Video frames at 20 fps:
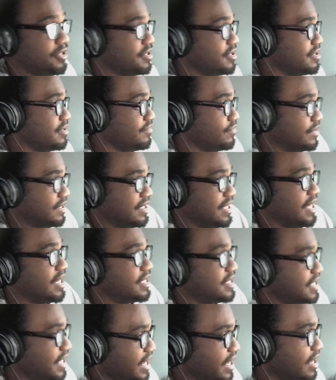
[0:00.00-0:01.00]
is what they
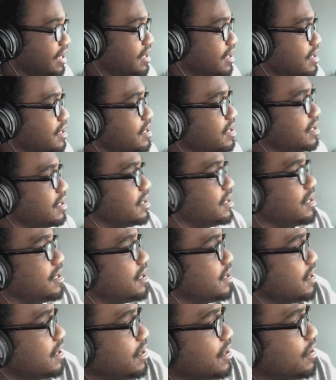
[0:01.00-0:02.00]
say.
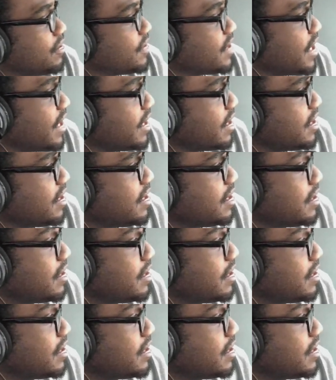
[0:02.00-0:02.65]
Okay.